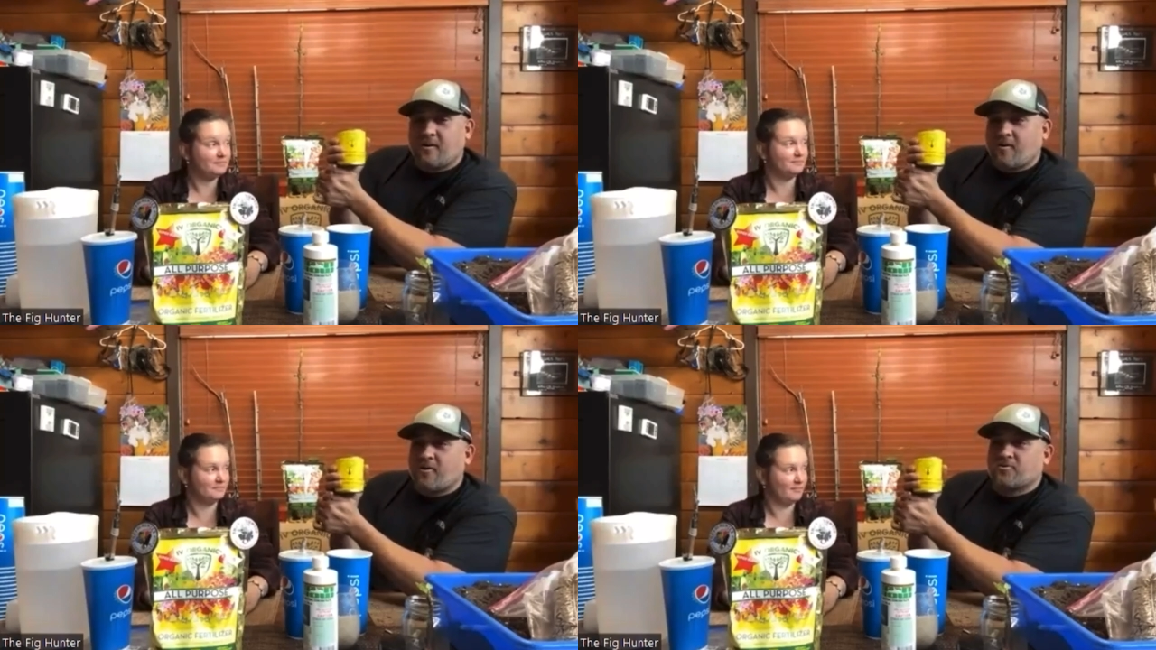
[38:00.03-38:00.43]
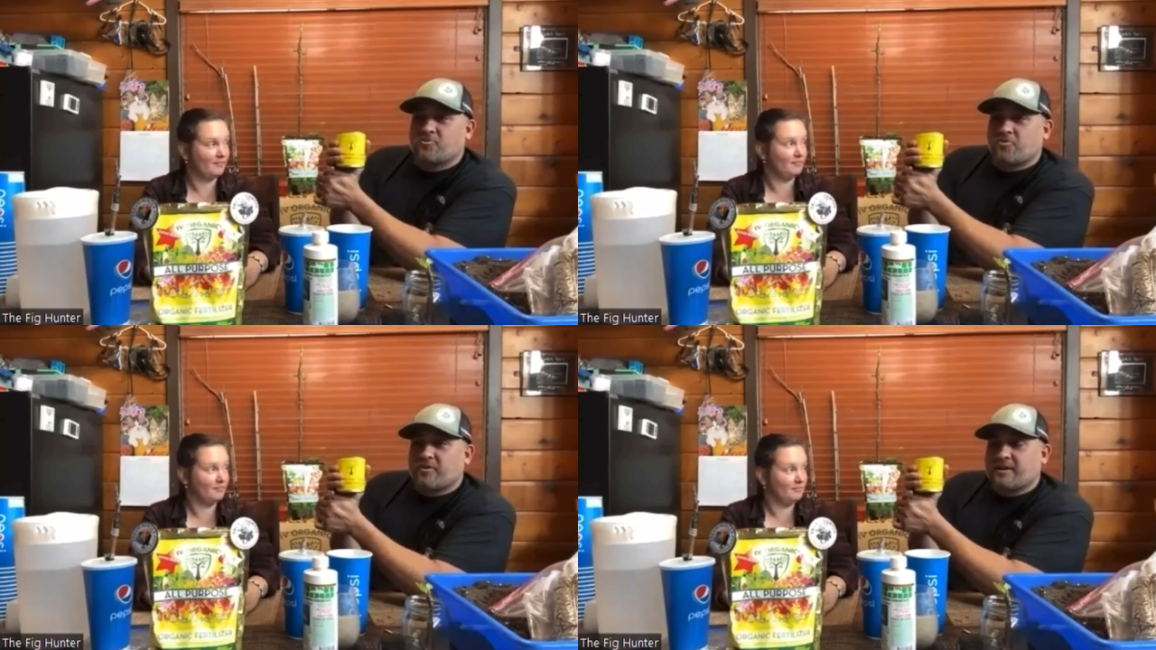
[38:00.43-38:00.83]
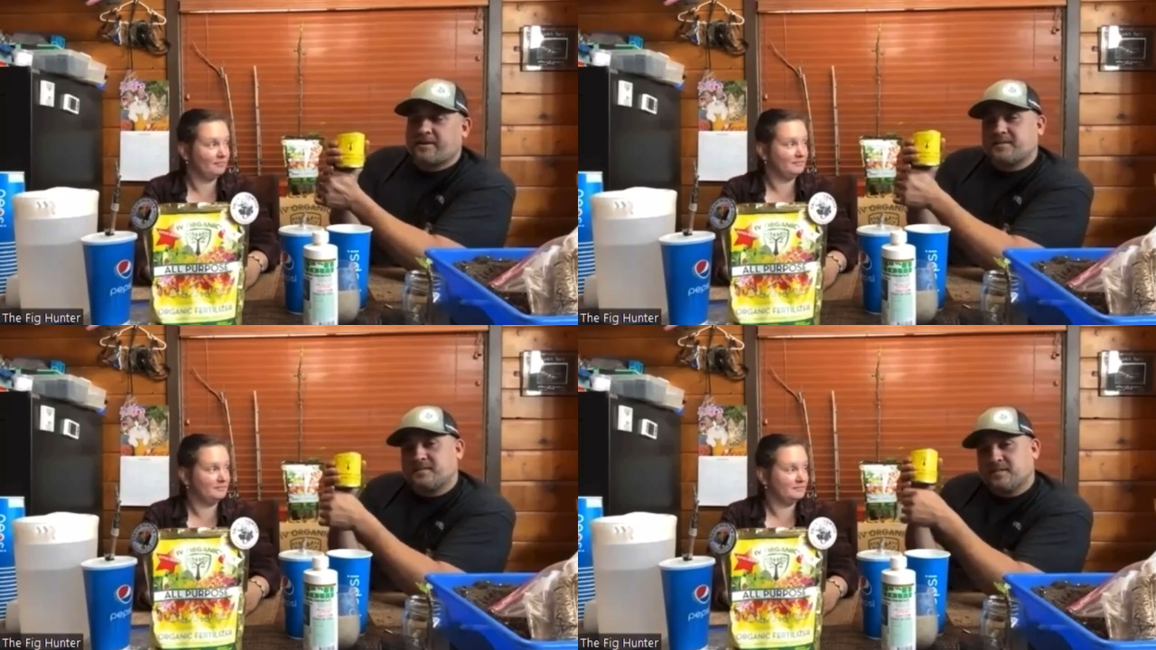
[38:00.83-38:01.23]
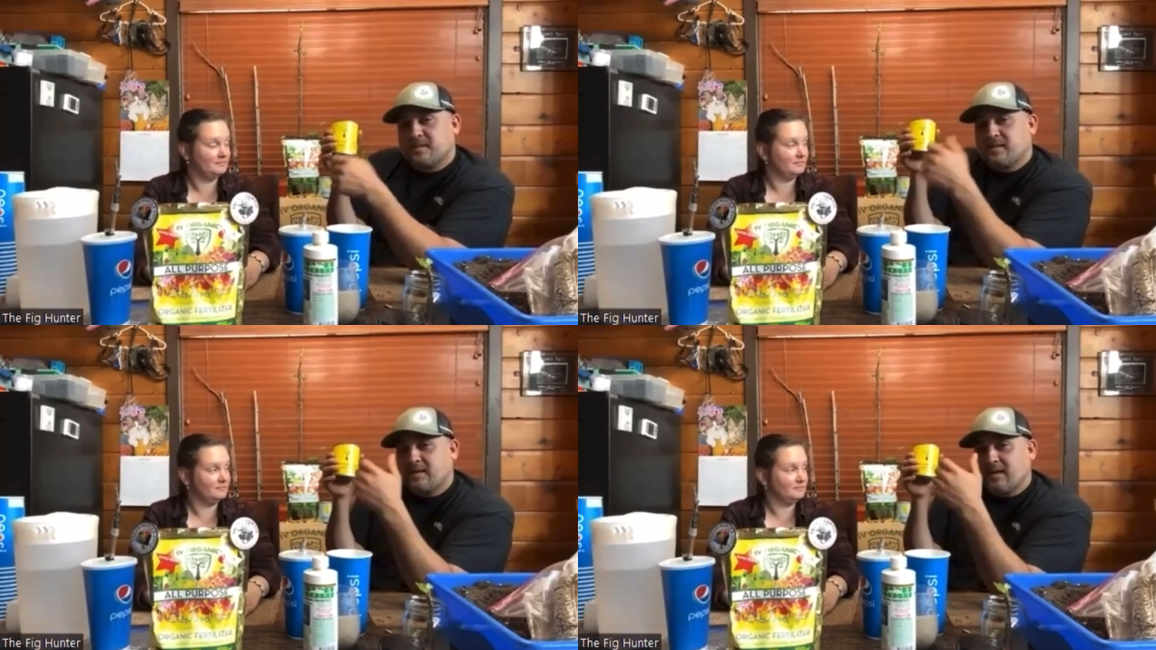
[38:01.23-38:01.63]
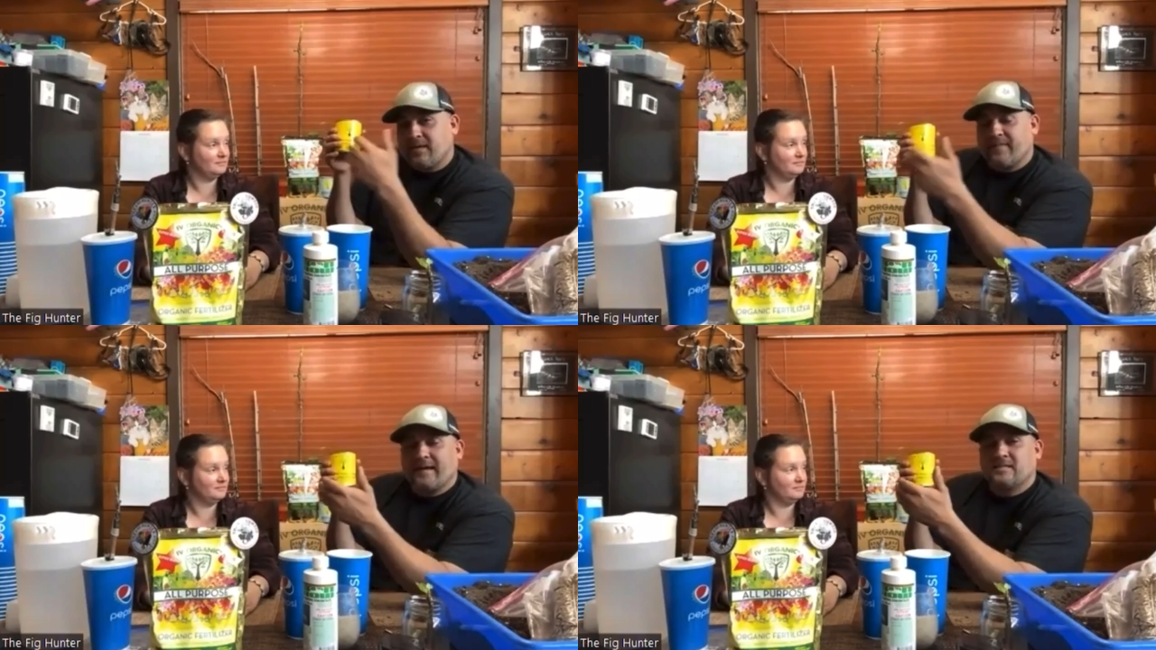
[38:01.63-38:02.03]
Speaker 1: our trees
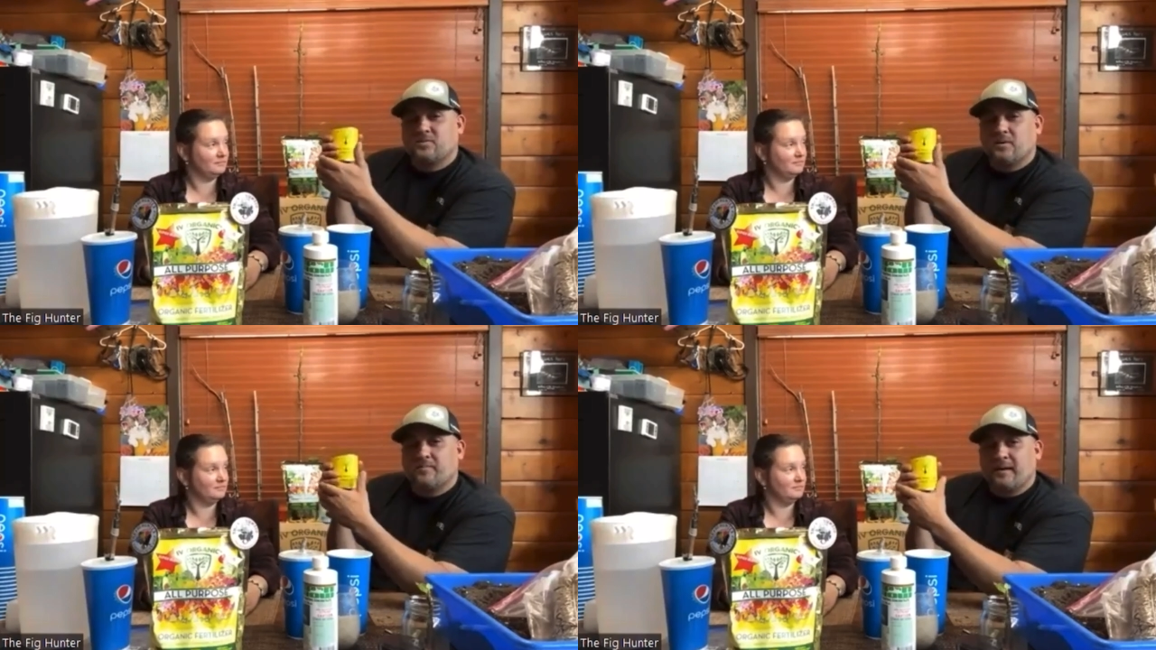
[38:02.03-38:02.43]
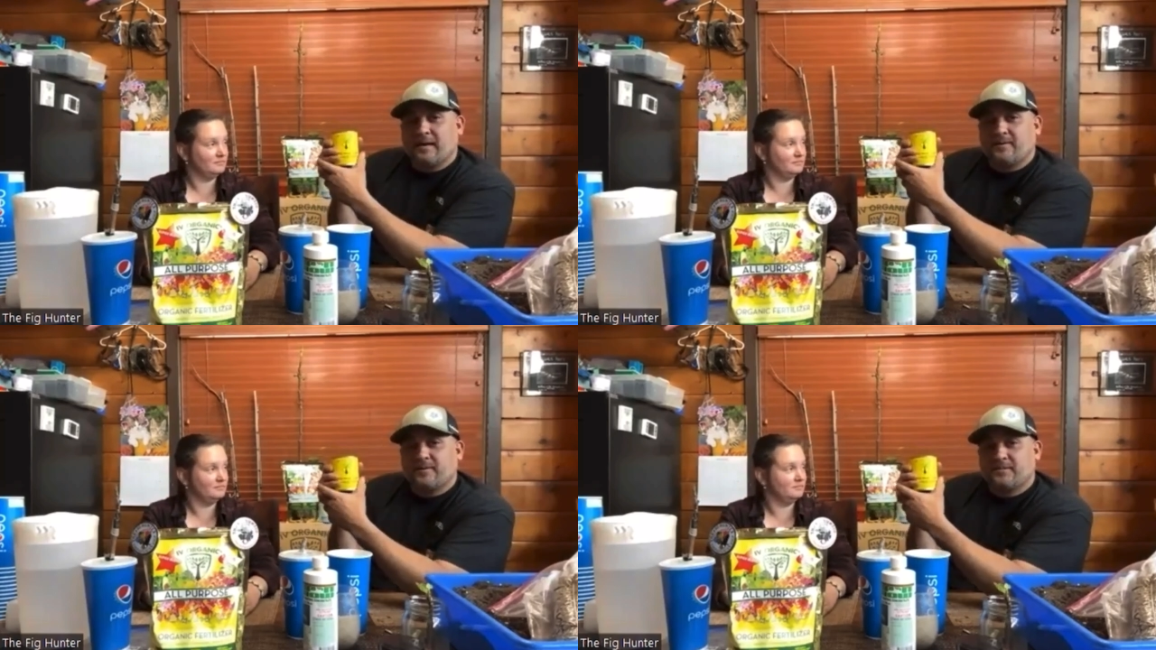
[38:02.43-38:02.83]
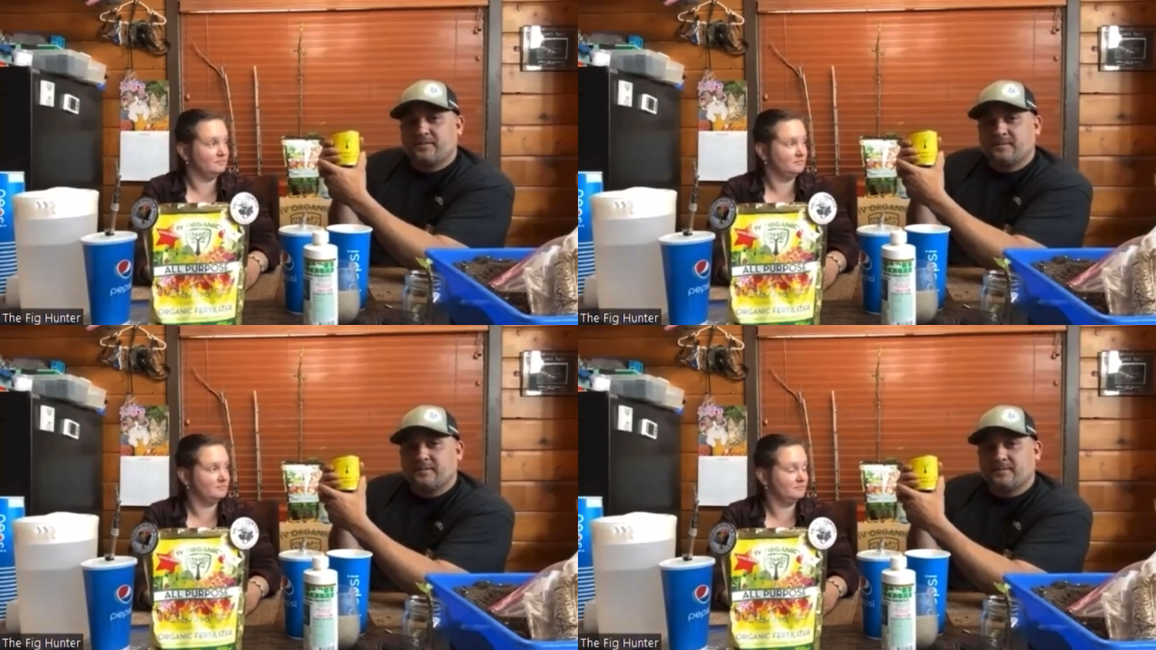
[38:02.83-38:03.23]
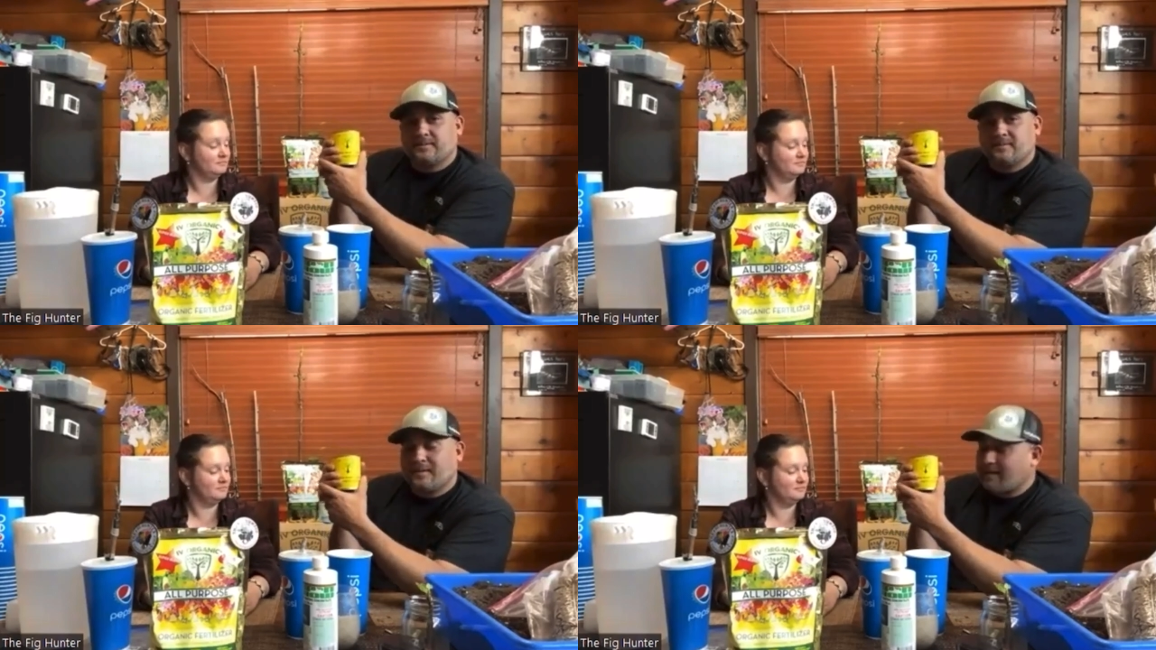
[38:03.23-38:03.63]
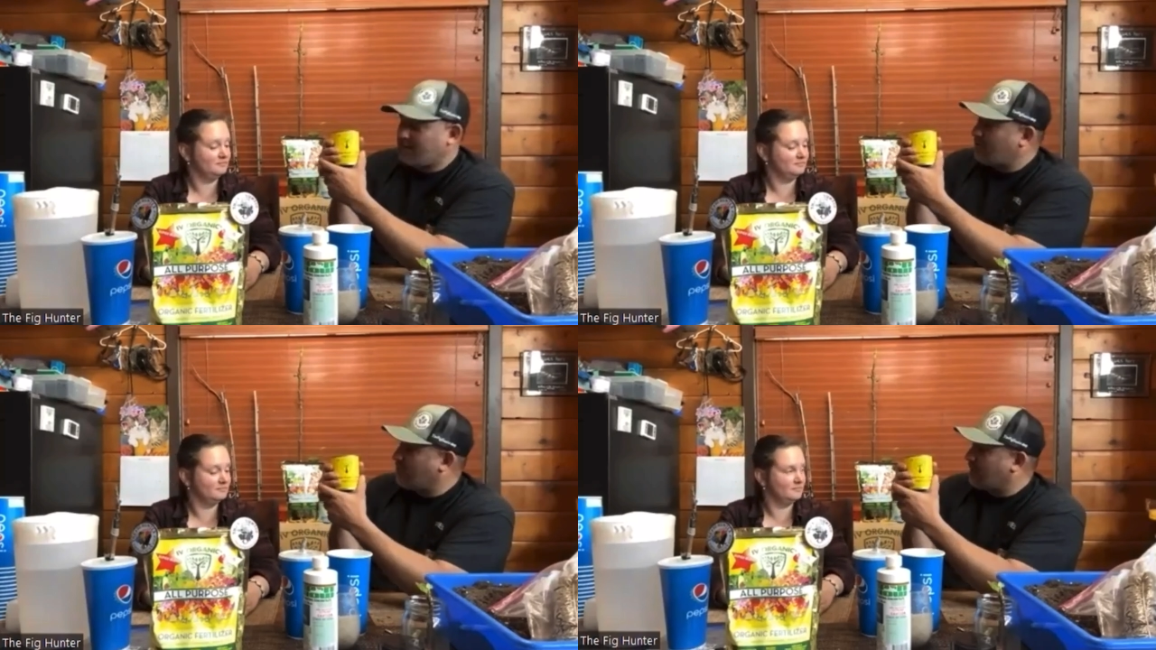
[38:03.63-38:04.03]
and that's what matters
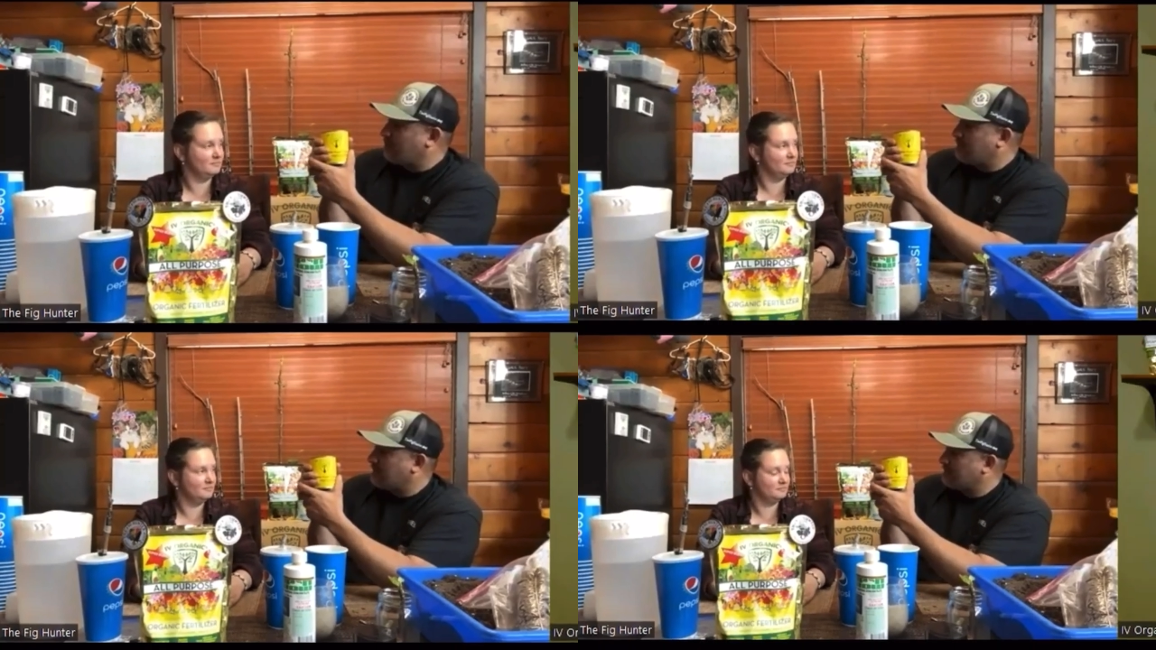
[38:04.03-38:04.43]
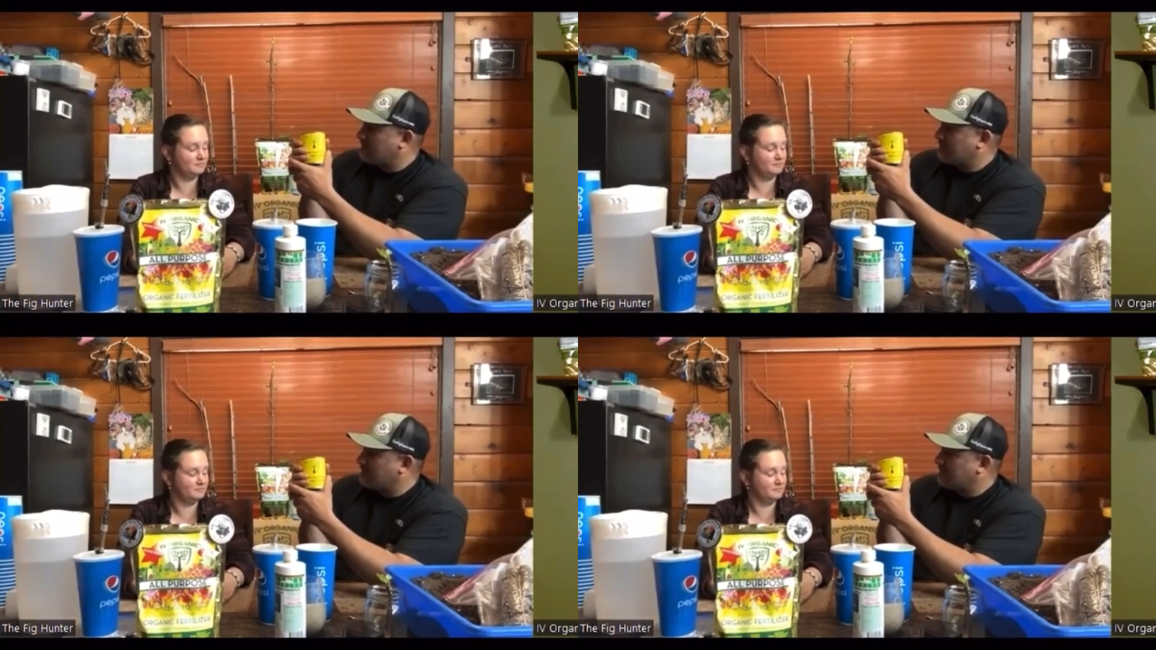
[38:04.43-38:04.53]
and our family.